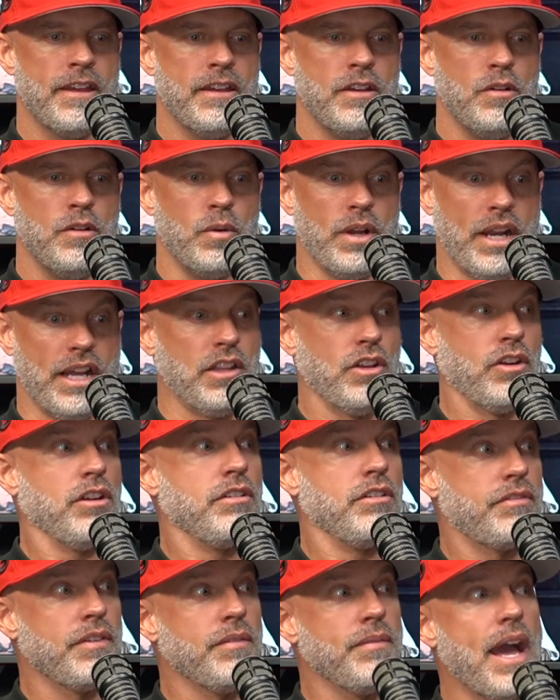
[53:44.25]
What I
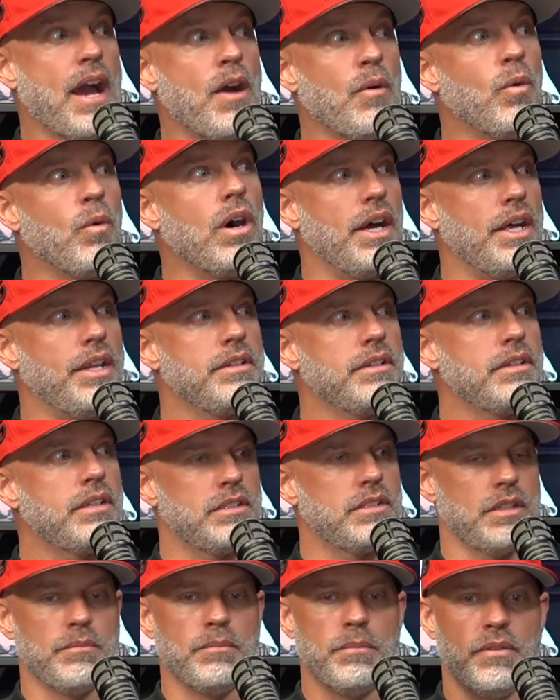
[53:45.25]
learned from that one,
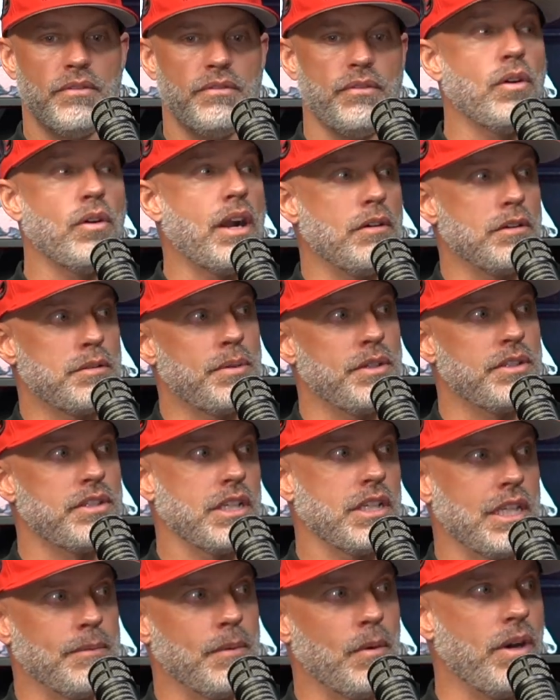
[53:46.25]
because before I was
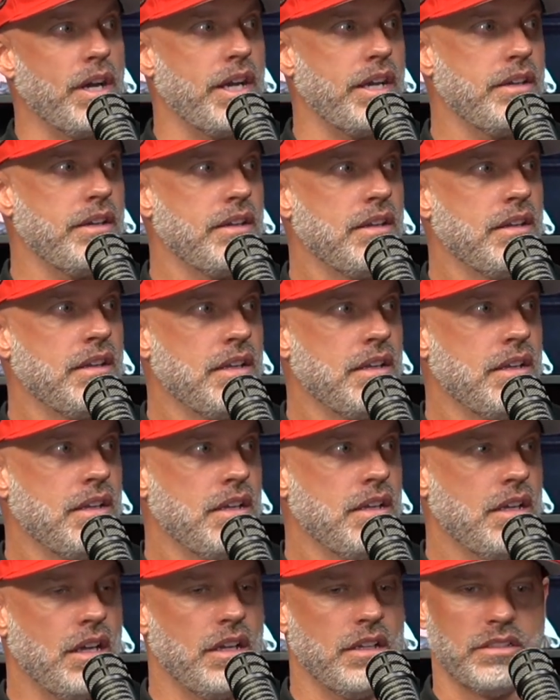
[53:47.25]
pushing them away,
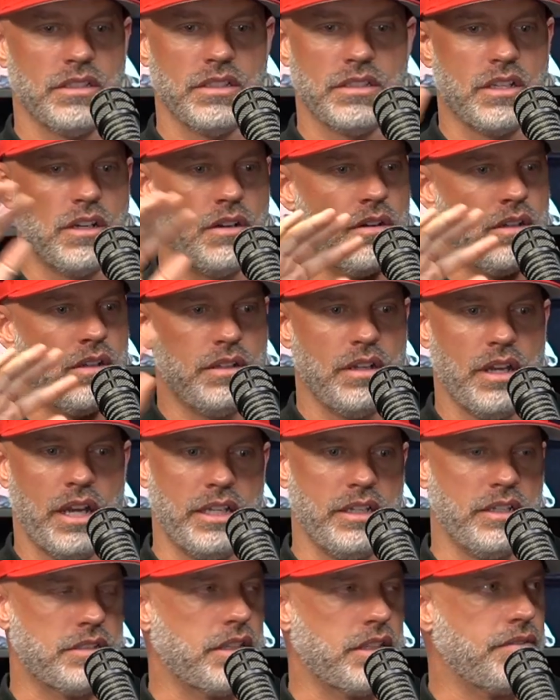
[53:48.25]
I was just going, I
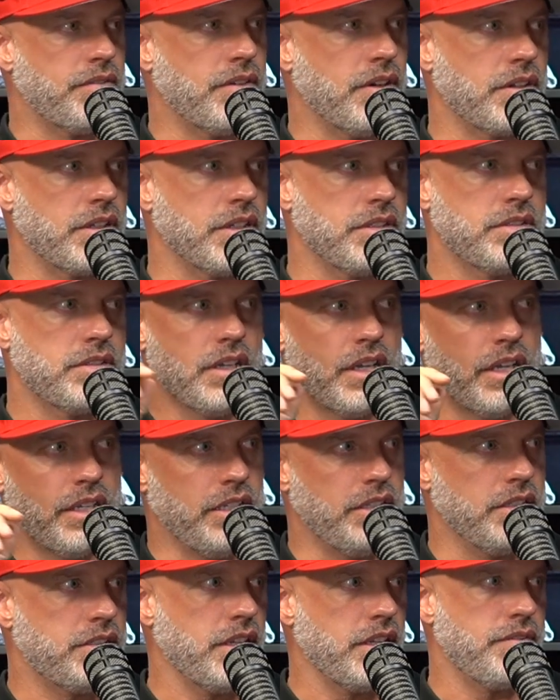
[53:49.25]
need to stay focused. I
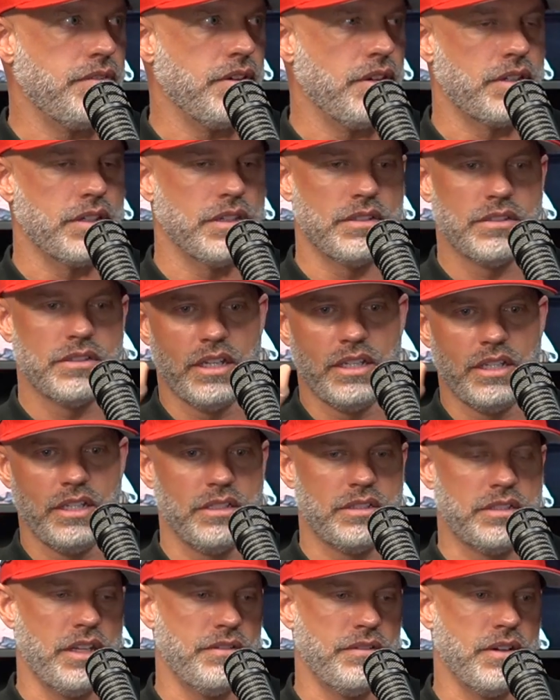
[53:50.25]
need to stay focused. I need
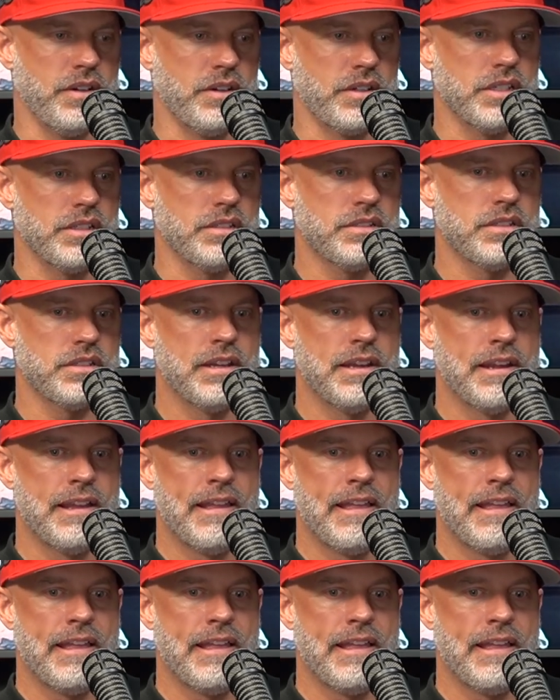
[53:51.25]
to stay focused.